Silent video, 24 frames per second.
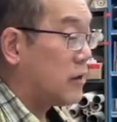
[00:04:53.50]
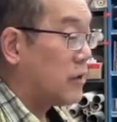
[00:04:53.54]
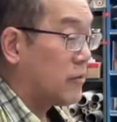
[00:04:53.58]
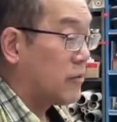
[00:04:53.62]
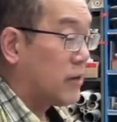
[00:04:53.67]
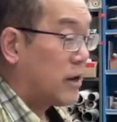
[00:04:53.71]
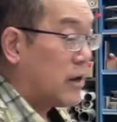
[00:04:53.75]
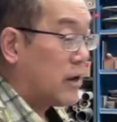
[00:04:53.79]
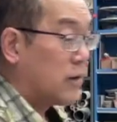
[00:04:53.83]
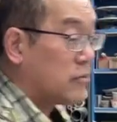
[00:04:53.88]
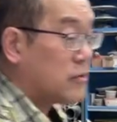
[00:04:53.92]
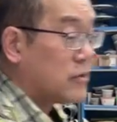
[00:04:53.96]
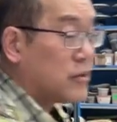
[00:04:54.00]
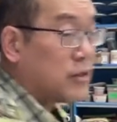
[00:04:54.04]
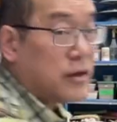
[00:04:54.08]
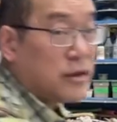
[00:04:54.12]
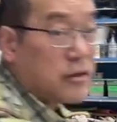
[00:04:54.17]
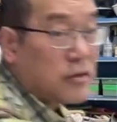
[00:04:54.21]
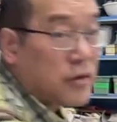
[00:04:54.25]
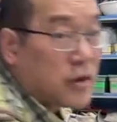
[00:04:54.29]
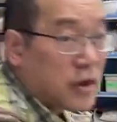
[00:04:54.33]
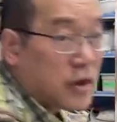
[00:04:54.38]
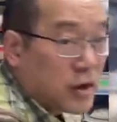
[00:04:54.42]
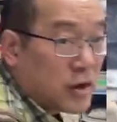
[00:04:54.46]
of round. So let's
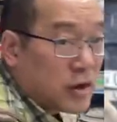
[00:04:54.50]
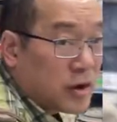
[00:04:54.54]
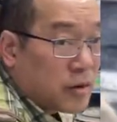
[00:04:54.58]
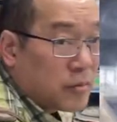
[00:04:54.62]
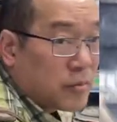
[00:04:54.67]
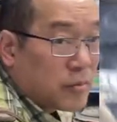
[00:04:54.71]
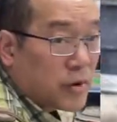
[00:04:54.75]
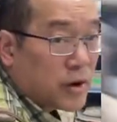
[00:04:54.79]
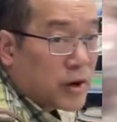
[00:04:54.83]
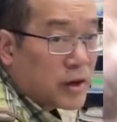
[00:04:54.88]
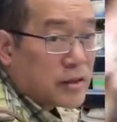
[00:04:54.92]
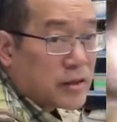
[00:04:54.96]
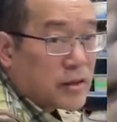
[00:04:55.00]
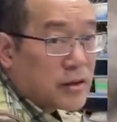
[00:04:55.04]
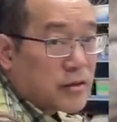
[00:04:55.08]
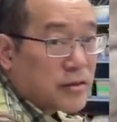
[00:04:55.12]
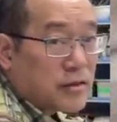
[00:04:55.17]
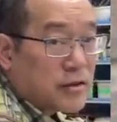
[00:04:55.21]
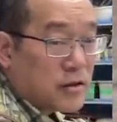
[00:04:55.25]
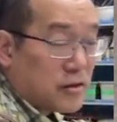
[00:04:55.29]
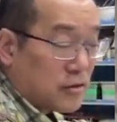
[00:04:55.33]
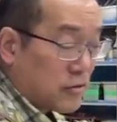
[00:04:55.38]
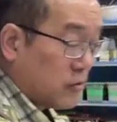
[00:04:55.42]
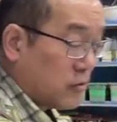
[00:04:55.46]
bring this
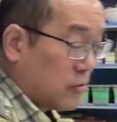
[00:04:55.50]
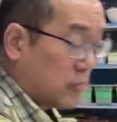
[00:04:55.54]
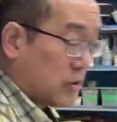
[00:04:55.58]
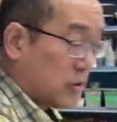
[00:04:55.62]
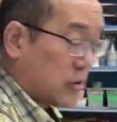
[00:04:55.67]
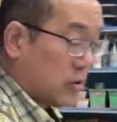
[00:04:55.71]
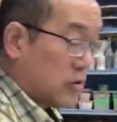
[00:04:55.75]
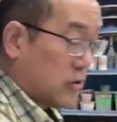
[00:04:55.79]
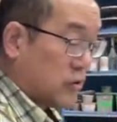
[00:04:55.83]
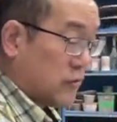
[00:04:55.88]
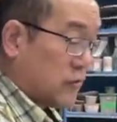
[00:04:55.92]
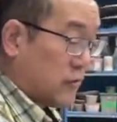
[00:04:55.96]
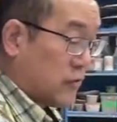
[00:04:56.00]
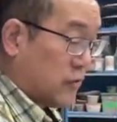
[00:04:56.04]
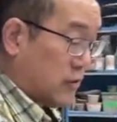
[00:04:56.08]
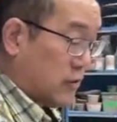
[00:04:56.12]
in super close for